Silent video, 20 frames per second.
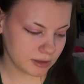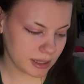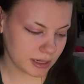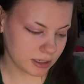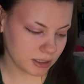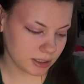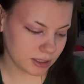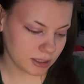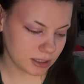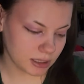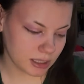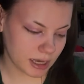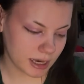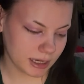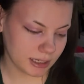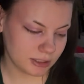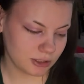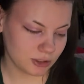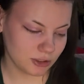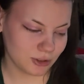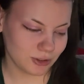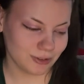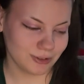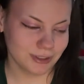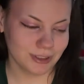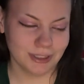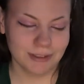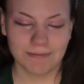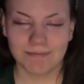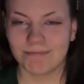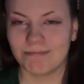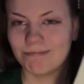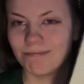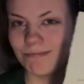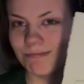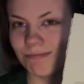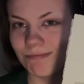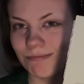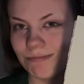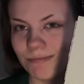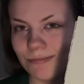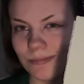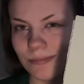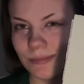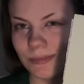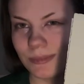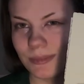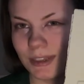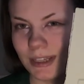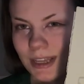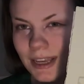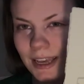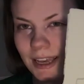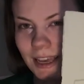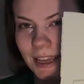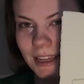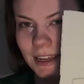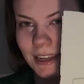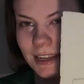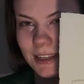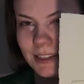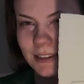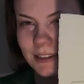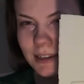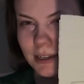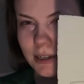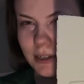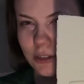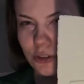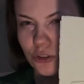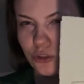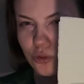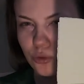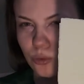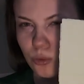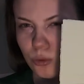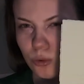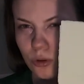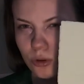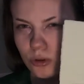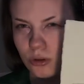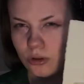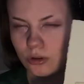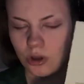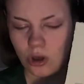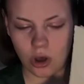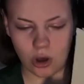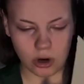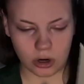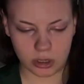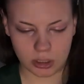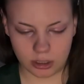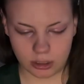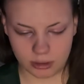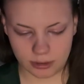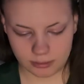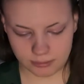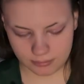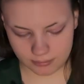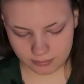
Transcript: letter clutch, and it's like a jewel heart.